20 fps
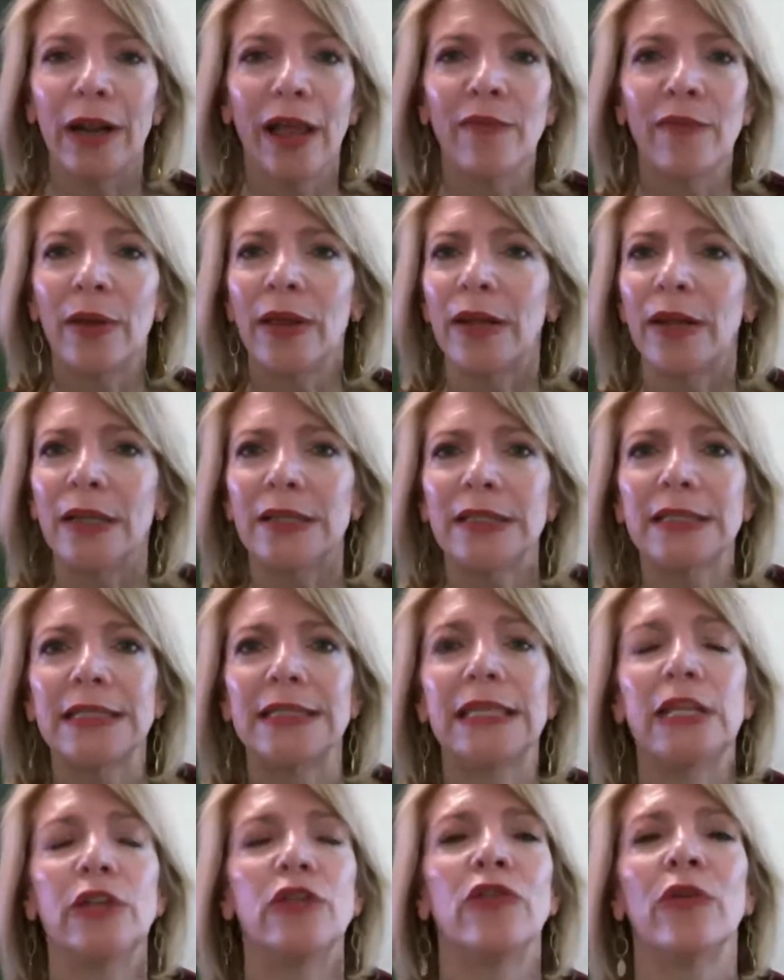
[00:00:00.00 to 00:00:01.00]
I'm in a
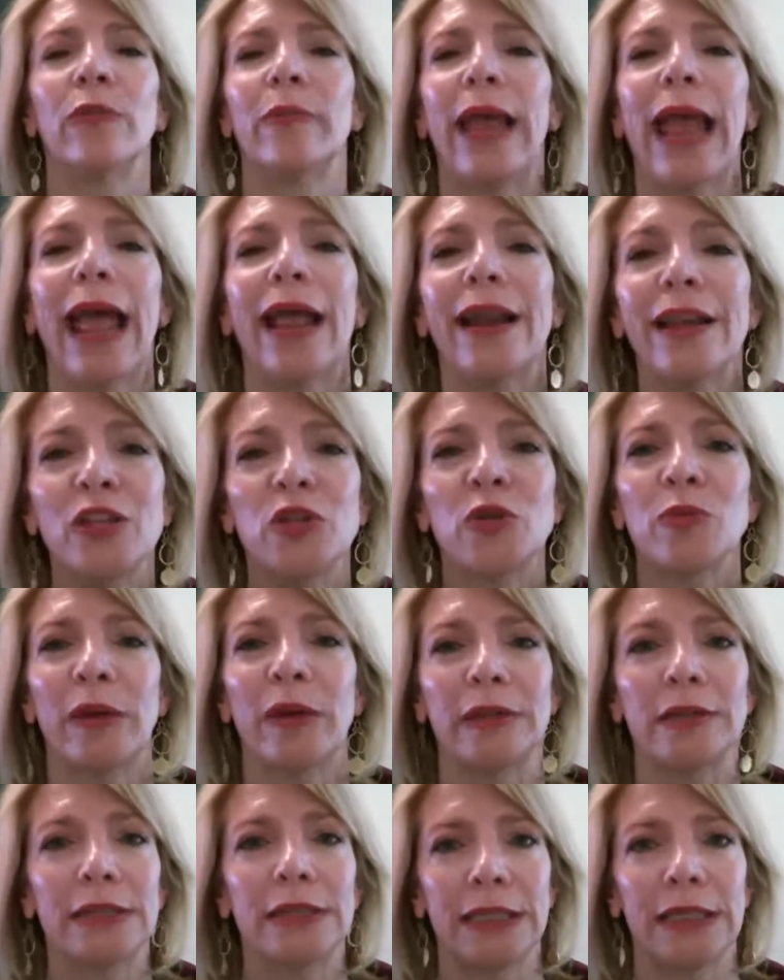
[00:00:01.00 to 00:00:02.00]
senior
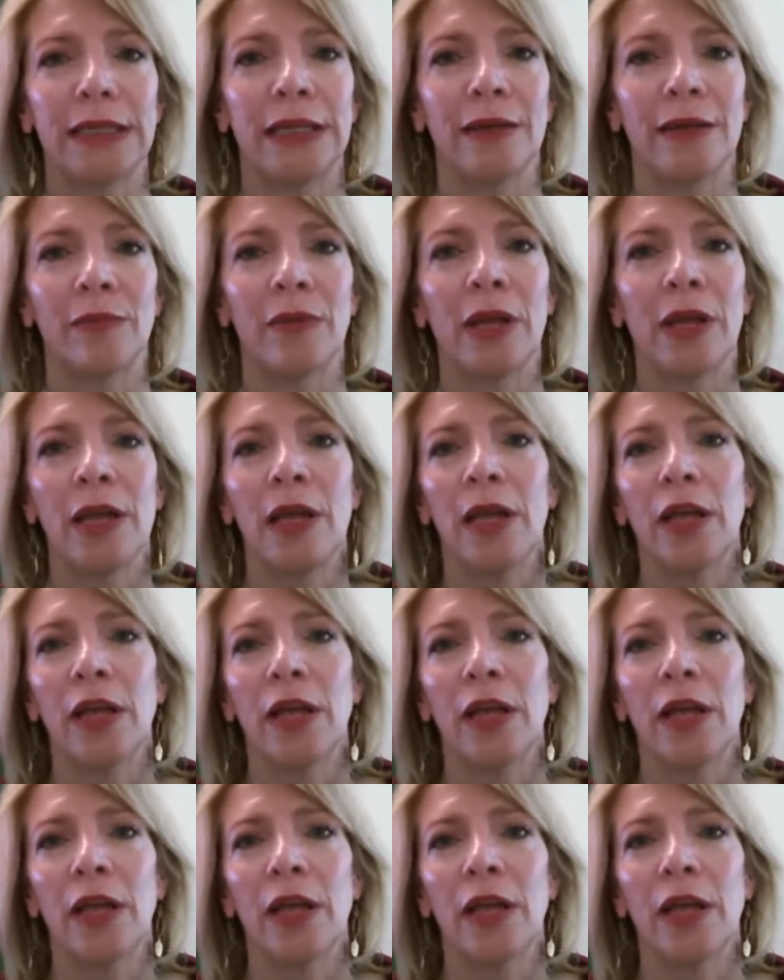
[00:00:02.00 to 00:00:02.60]
management team,